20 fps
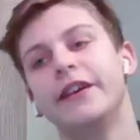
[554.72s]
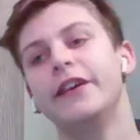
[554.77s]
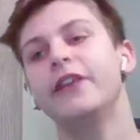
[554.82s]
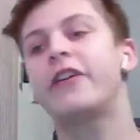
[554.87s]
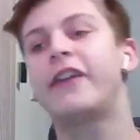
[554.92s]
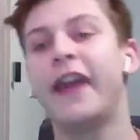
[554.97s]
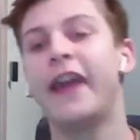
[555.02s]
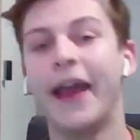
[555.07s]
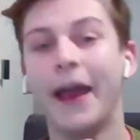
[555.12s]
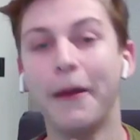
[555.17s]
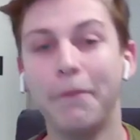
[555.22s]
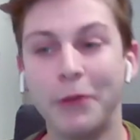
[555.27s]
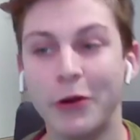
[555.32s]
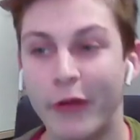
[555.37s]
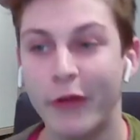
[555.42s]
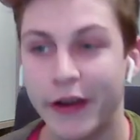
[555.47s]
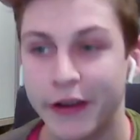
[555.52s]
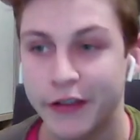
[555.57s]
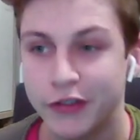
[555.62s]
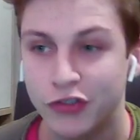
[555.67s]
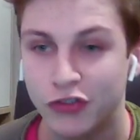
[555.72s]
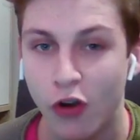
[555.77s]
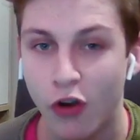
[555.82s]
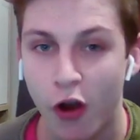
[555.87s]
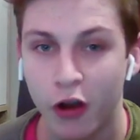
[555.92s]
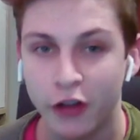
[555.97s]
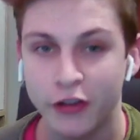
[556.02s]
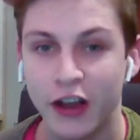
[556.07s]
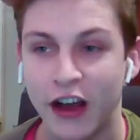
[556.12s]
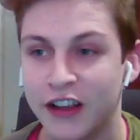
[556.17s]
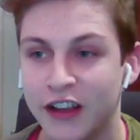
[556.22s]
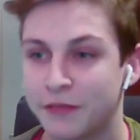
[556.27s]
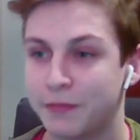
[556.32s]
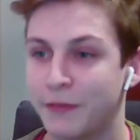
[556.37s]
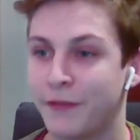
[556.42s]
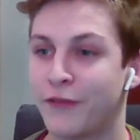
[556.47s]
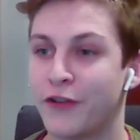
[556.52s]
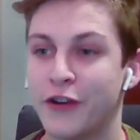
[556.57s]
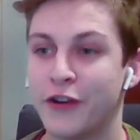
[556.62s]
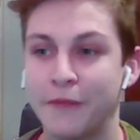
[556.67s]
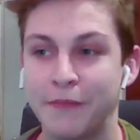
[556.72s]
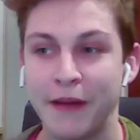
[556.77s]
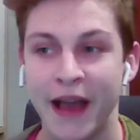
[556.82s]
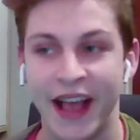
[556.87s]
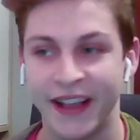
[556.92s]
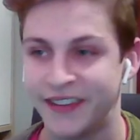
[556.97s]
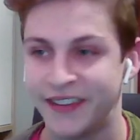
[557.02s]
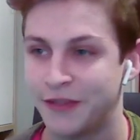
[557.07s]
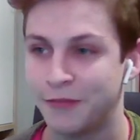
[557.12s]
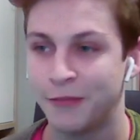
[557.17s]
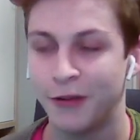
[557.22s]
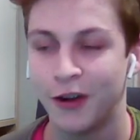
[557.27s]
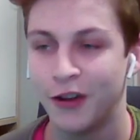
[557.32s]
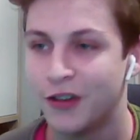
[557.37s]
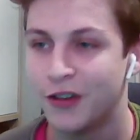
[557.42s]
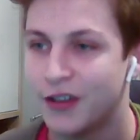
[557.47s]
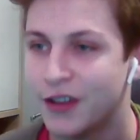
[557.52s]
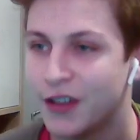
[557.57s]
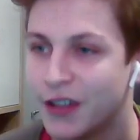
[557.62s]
you can't be running strong toss before you pass the ball.